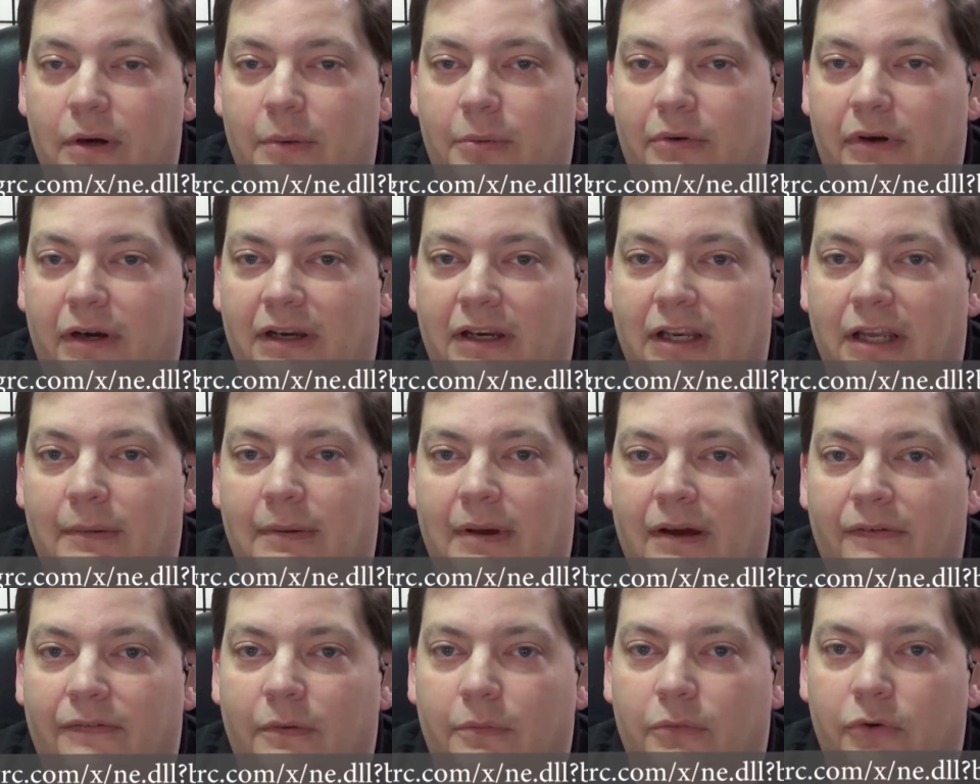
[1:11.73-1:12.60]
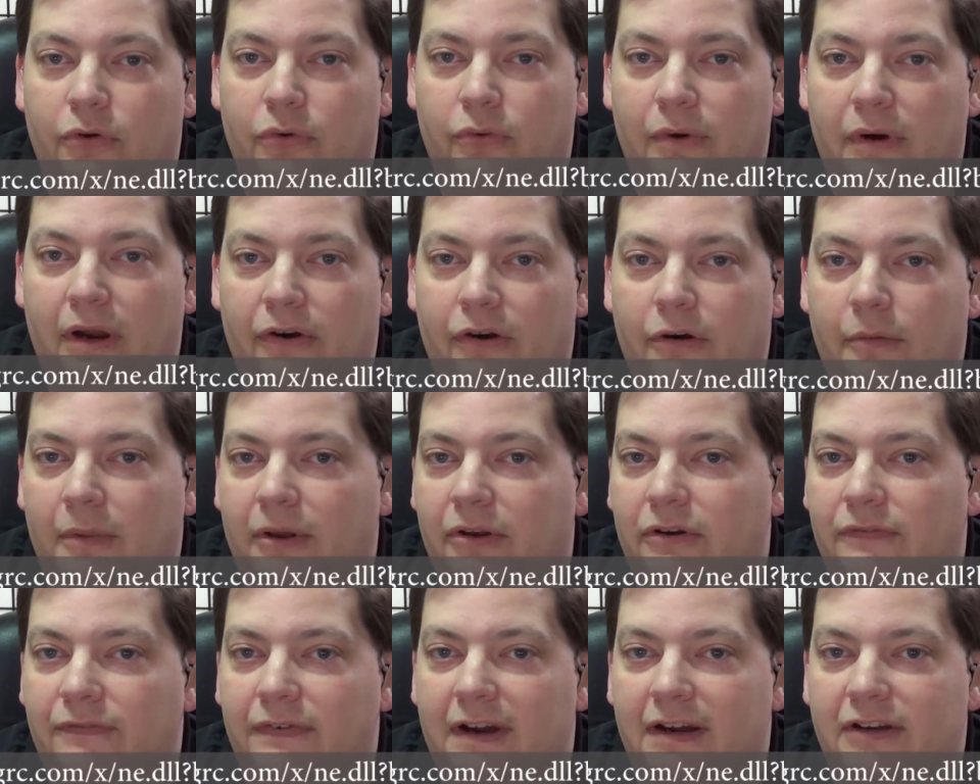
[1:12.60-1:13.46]
upgrade to come out from your router
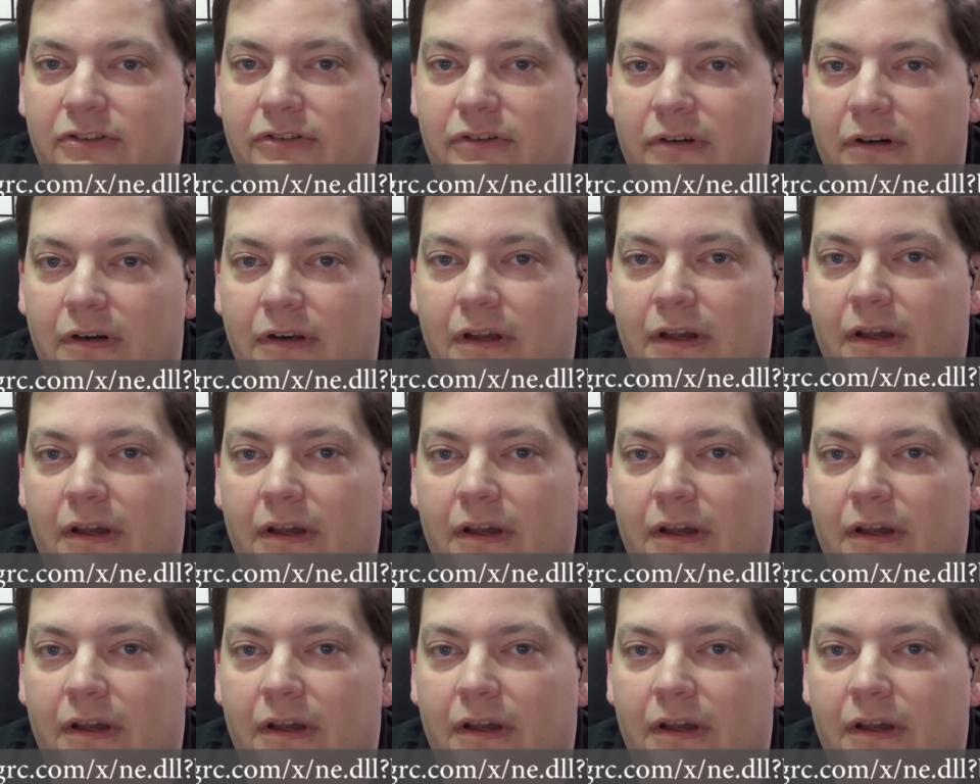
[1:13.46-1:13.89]
manufacturer.